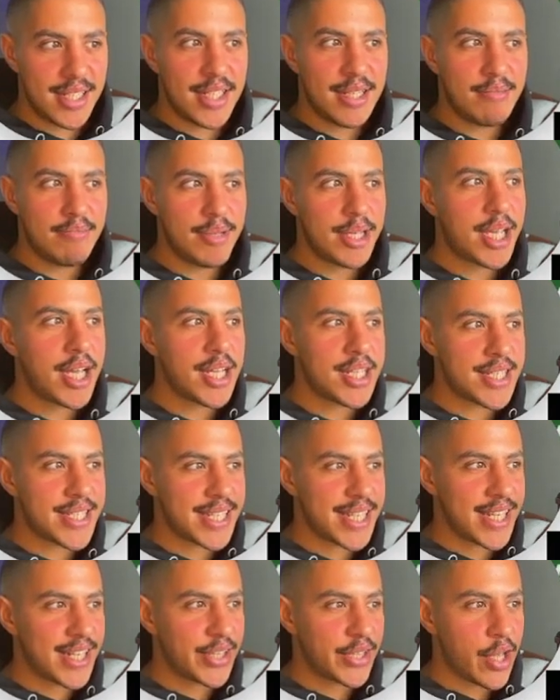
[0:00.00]
Because
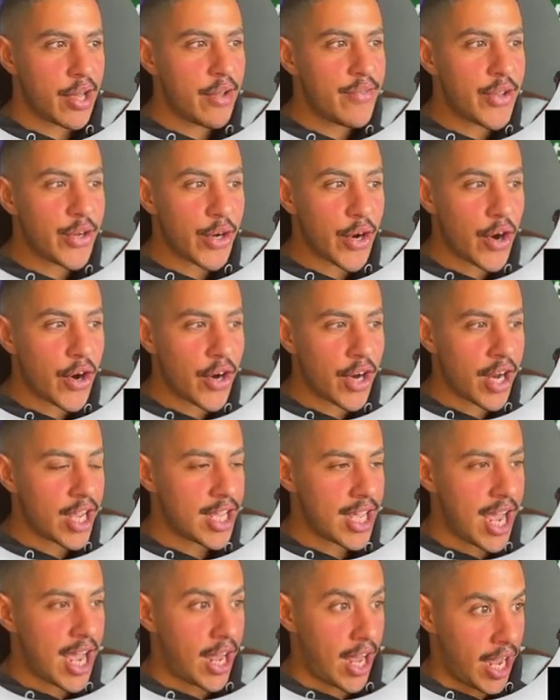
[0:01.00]
Love Your Heart,
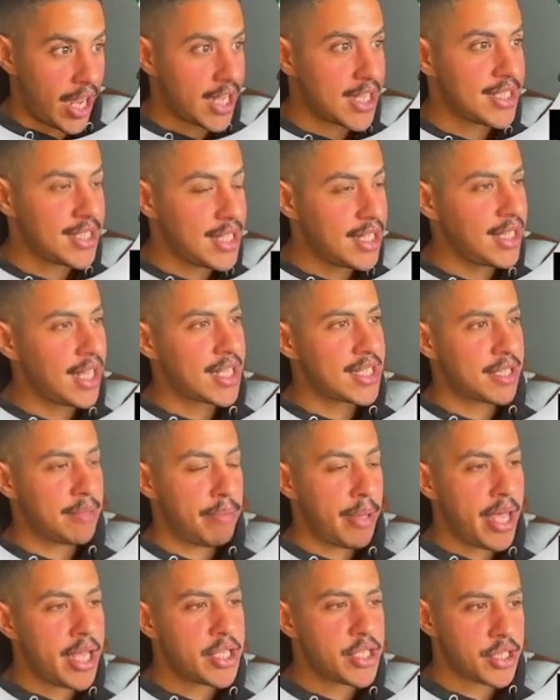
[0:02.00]
yeah, I can see that's the
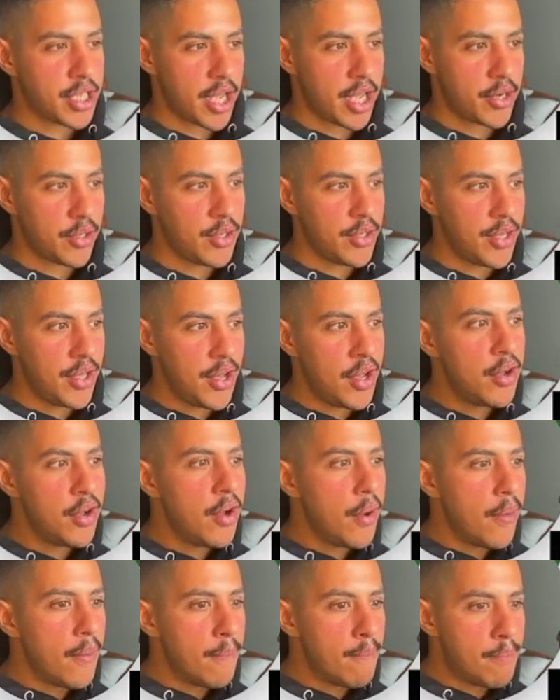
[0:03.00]
page title,
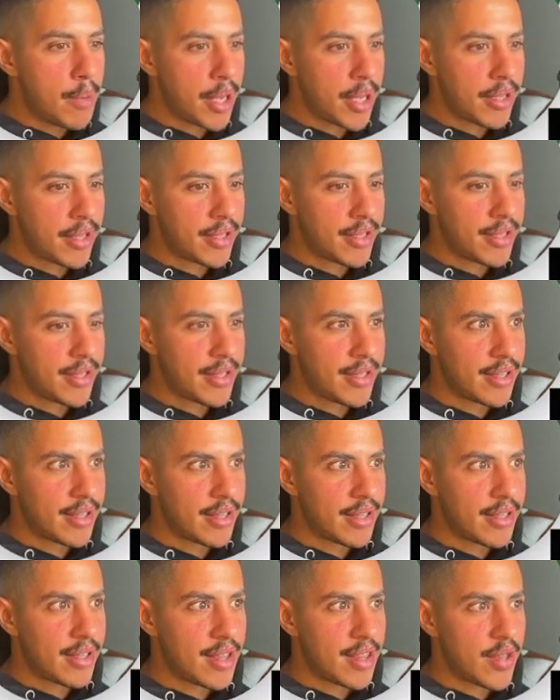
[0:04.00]
but
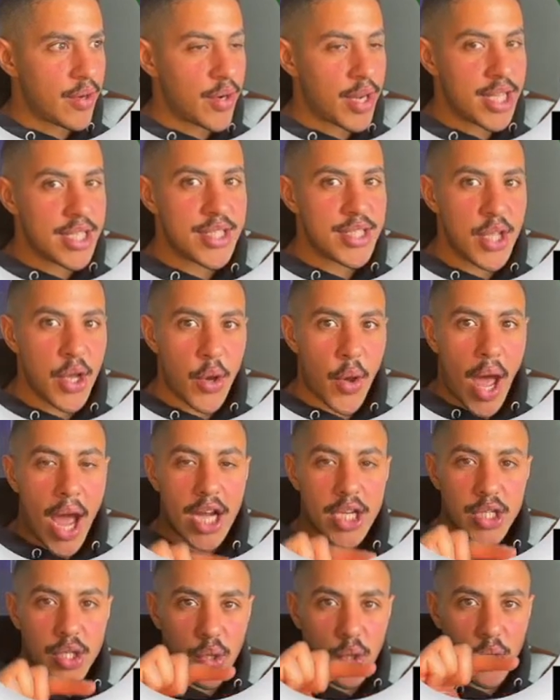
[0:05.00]
there is no
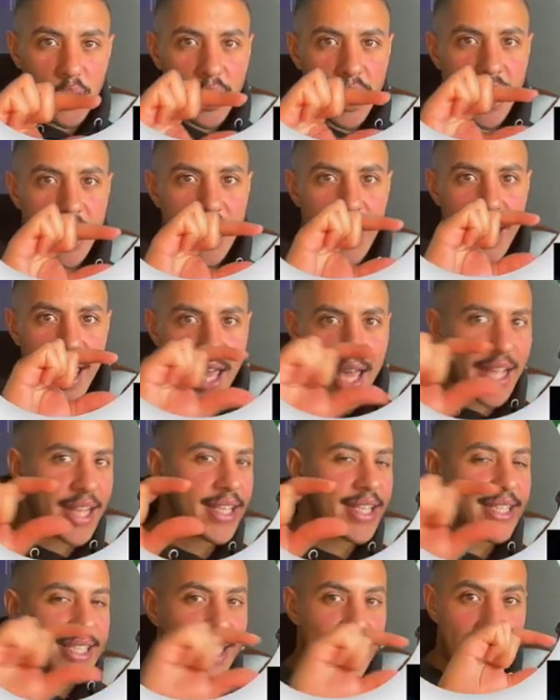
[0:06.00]
actual
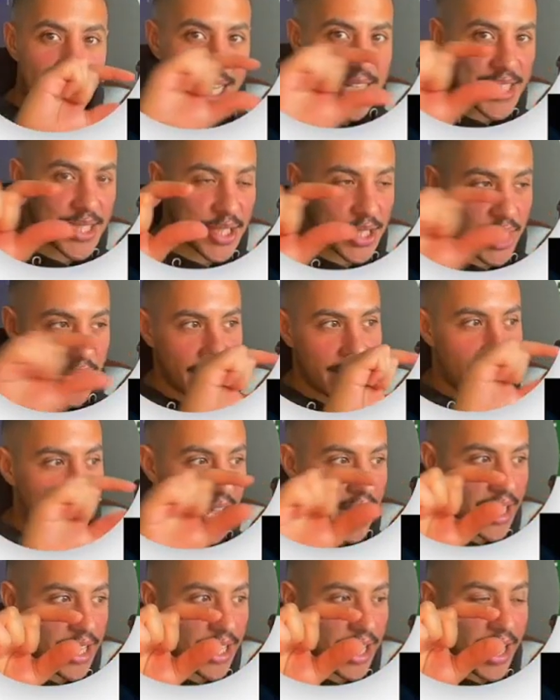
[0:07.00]
text like
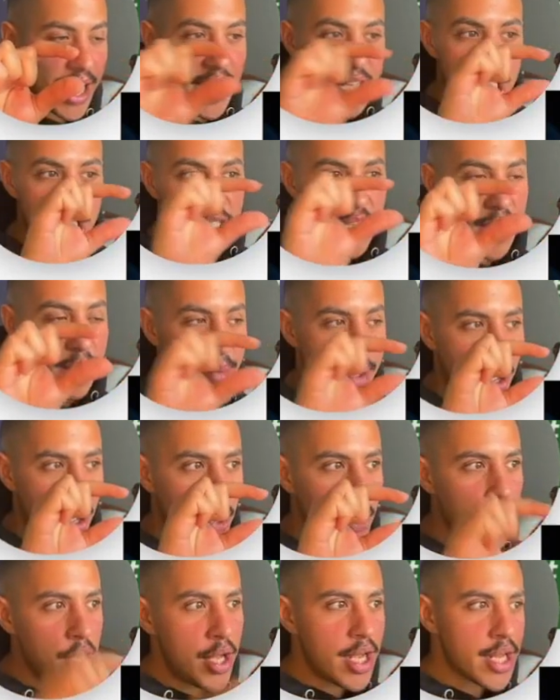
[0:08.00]
in the
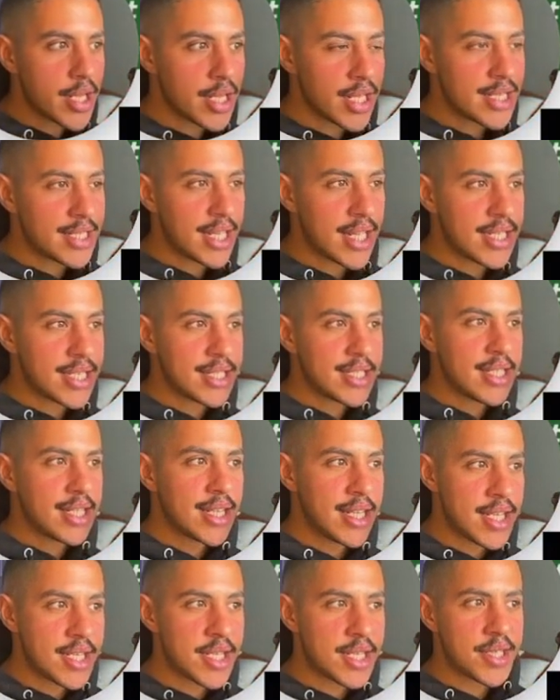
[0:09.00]
HTML that says
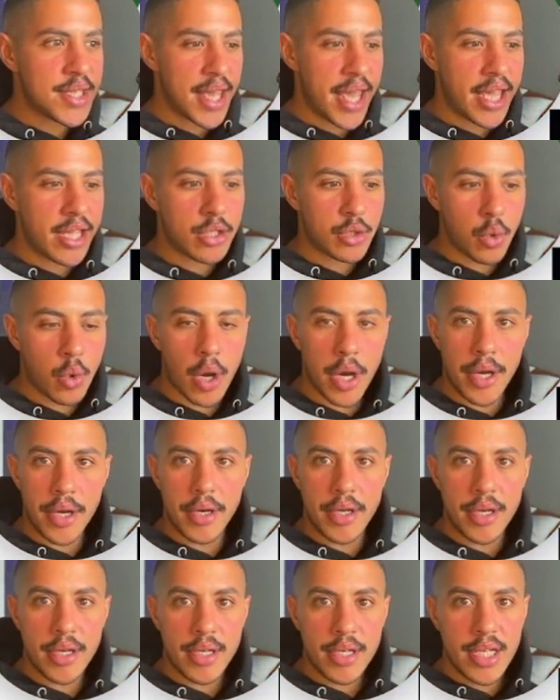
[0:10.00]
this is the H1.
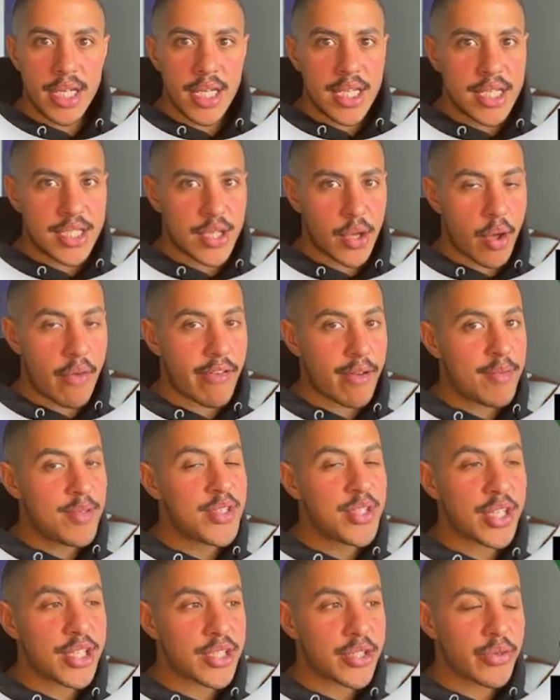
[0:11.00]
So if I'm
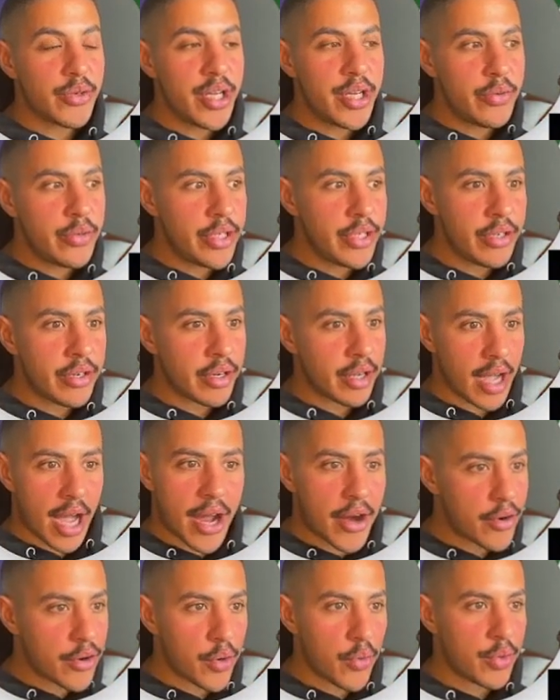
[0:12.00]
using a screen reader, I
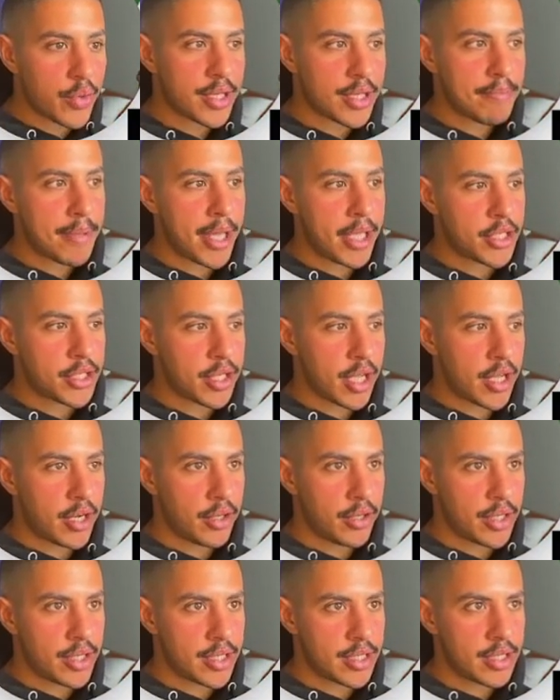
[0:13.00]
don't know what the page
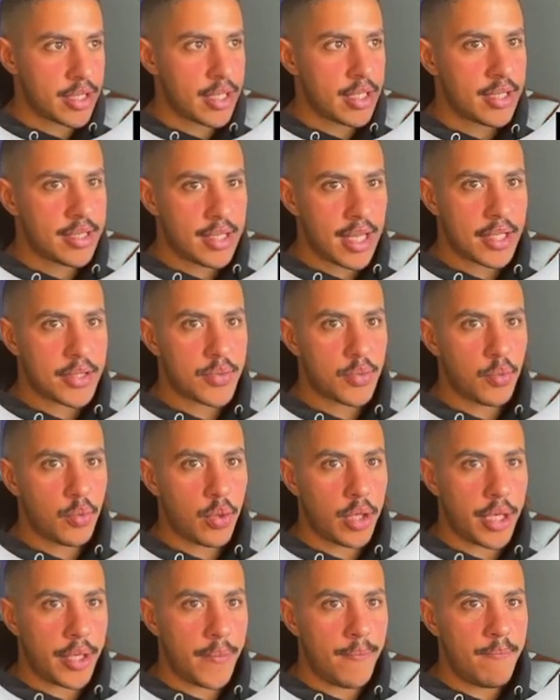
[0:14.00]
title is. That's
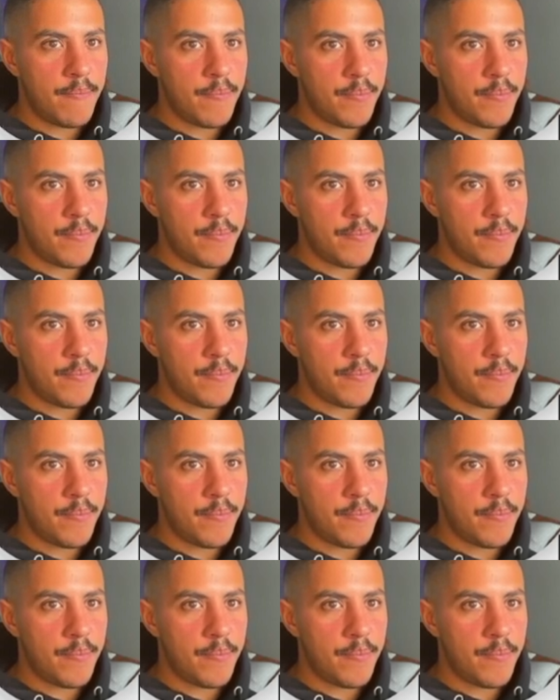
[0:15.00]
one.